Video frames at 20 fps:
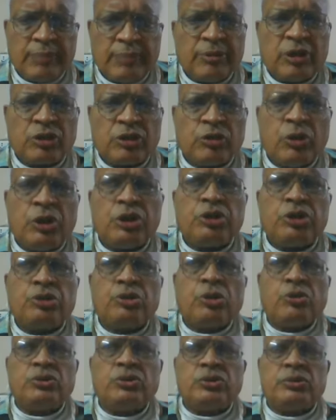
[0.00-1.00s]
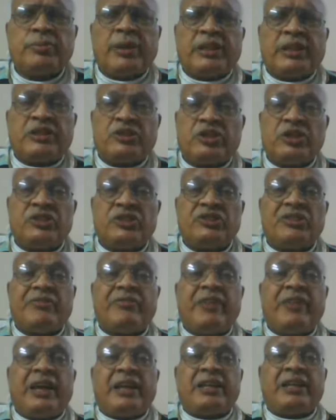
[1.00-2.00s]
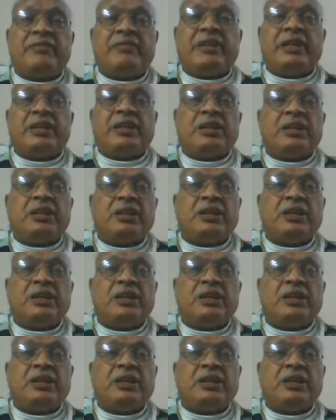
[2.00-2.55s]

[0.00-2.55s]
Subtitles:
I'm not going into those, but these are very